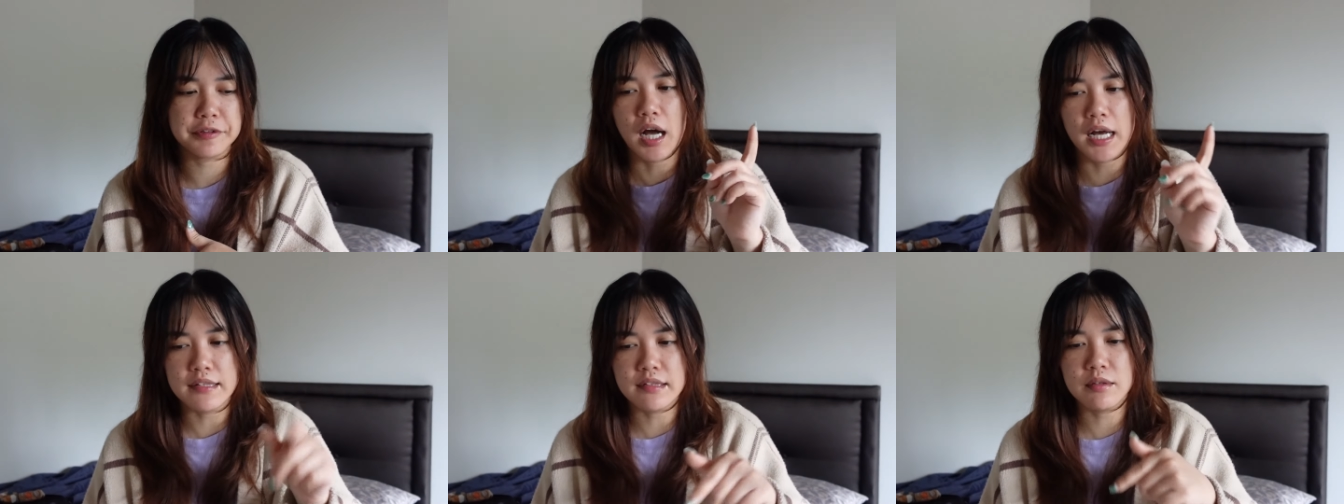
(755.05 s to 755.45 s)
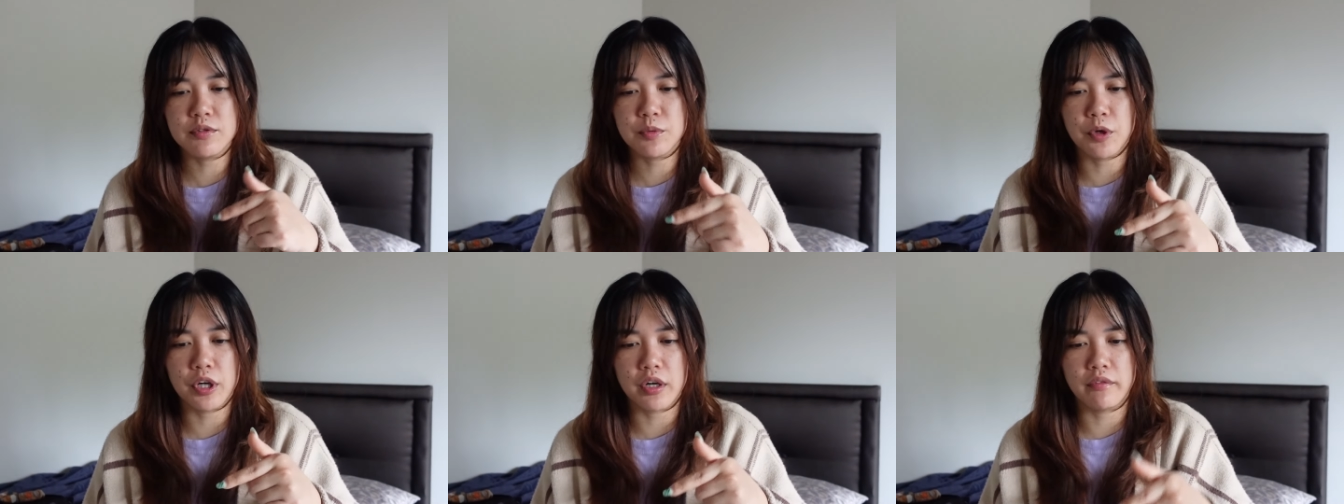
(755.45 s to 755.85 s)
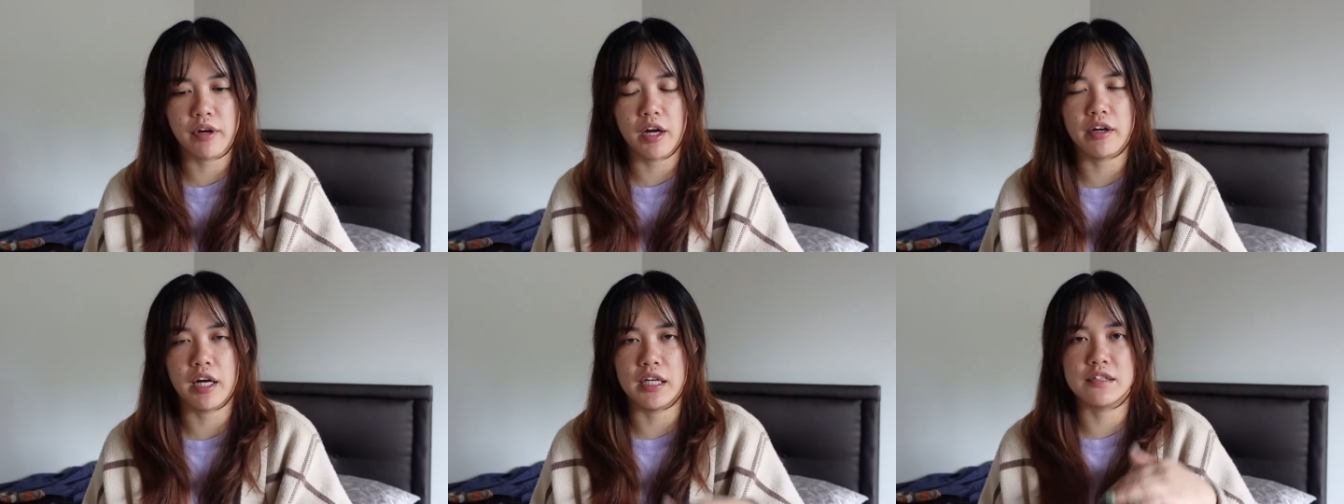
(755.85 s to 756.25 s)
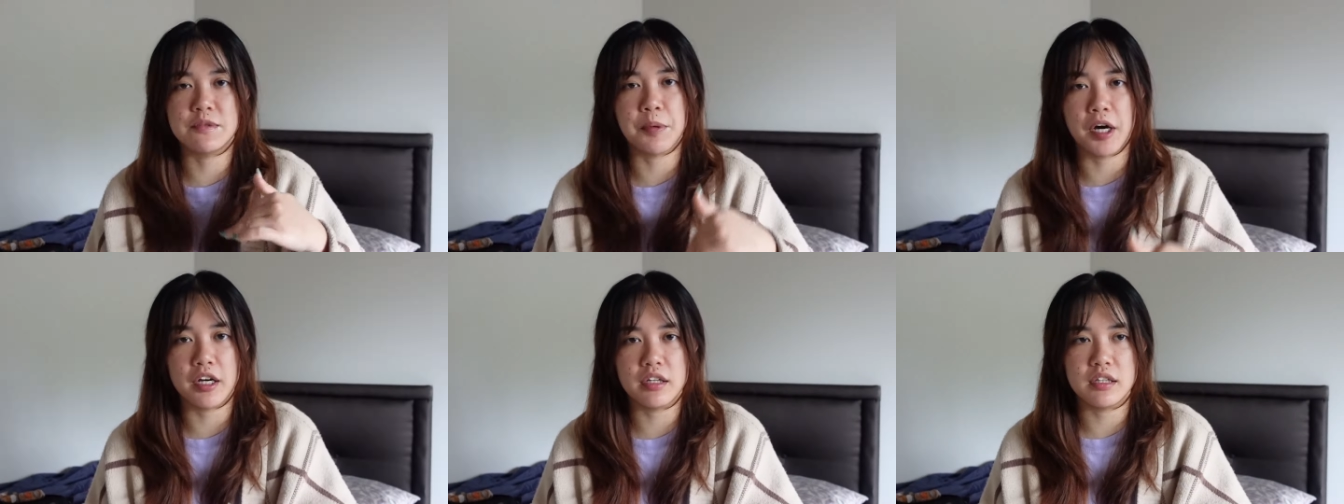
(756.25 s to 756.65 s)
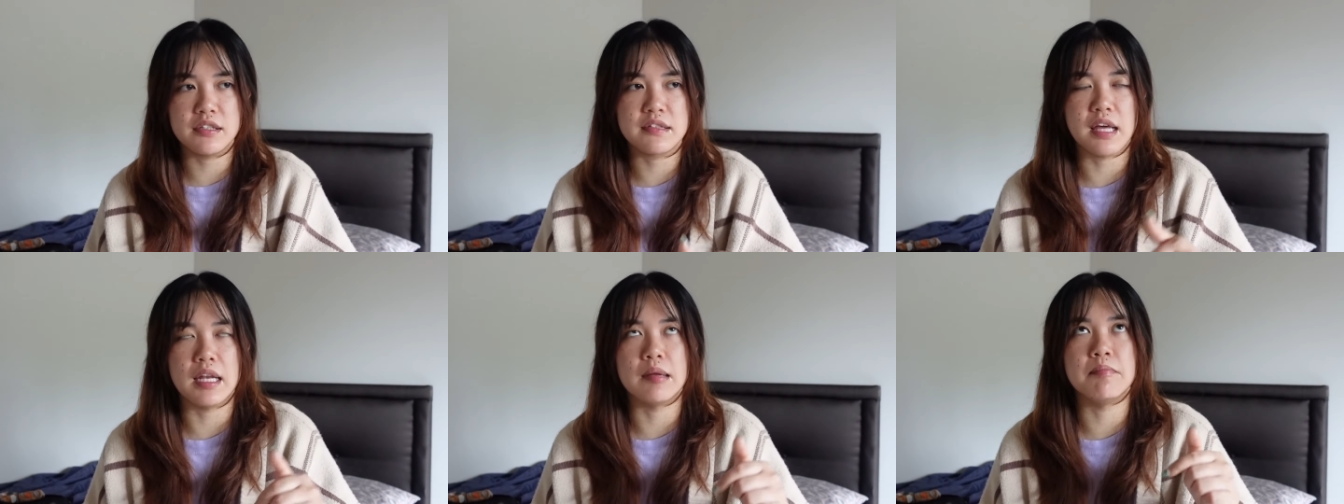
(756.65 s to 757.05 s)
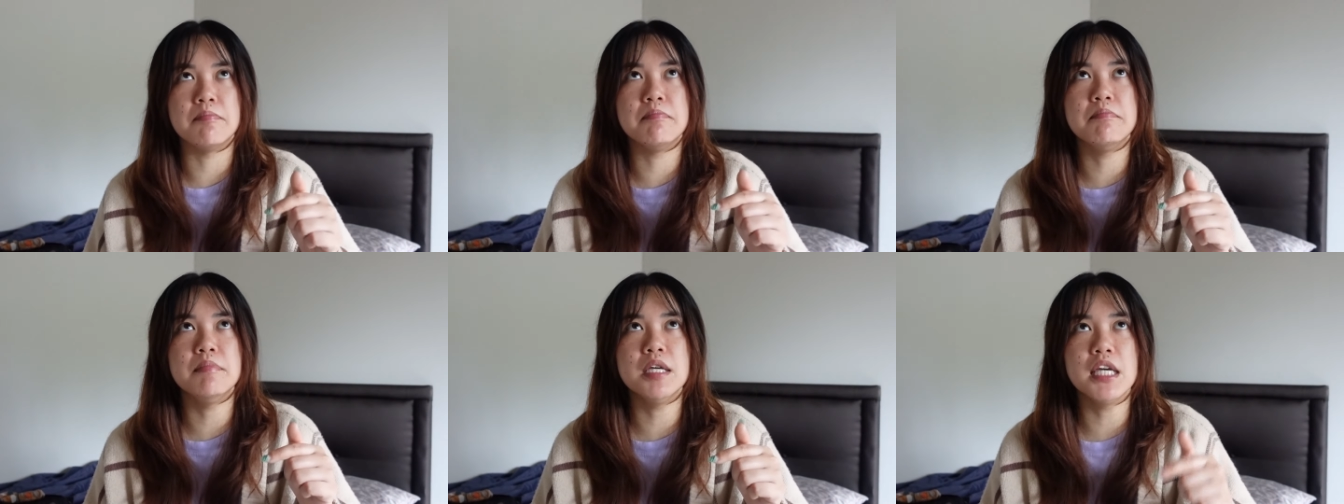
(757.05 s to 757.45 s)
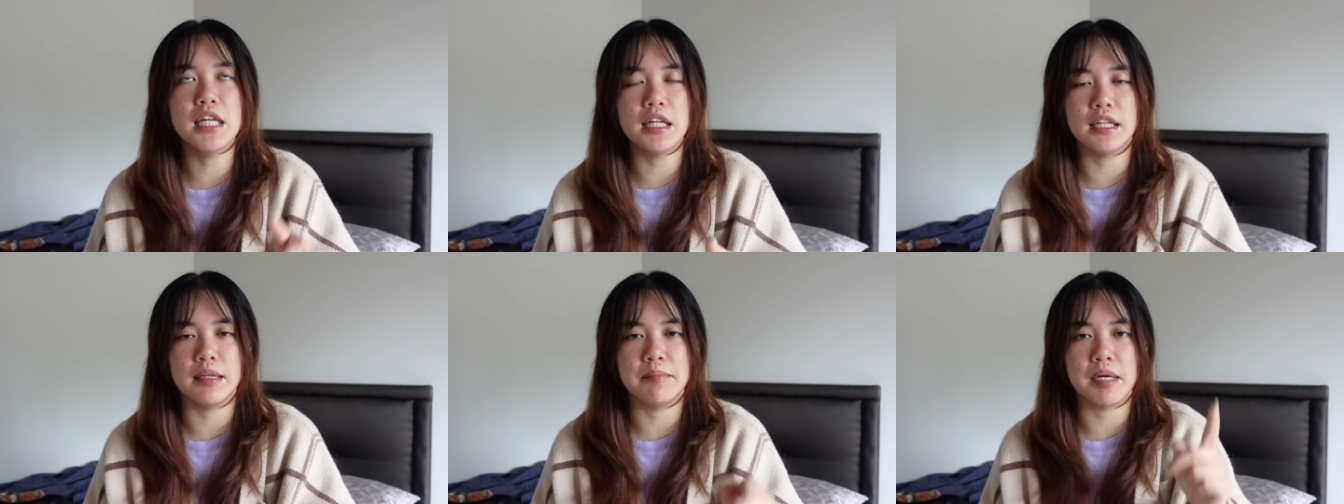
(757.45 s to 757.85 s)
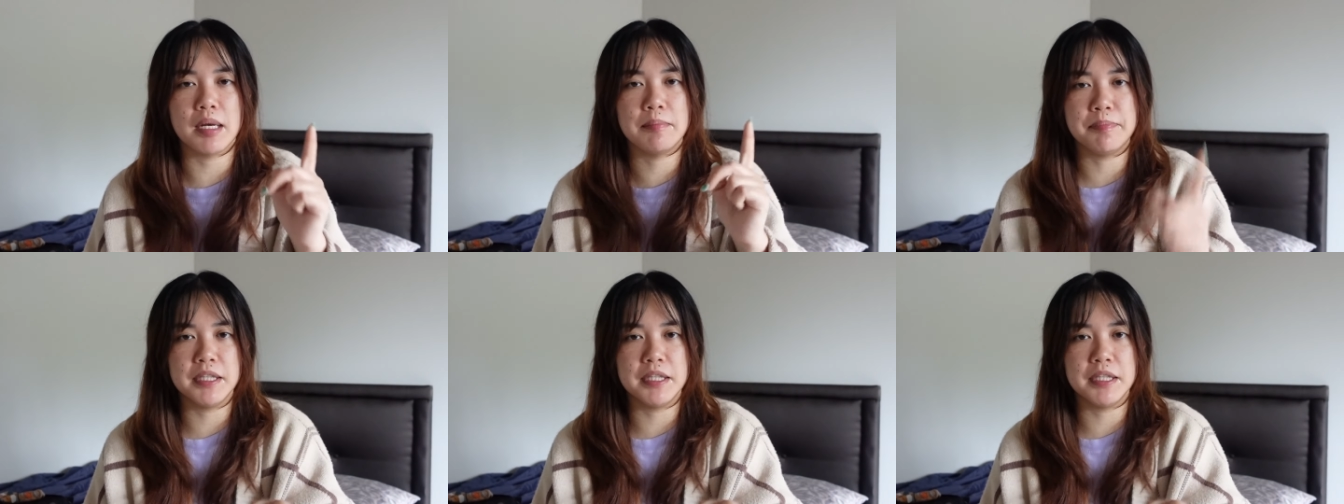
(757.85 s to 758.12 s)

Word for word: As I was walking around, I spotted this and immediately made a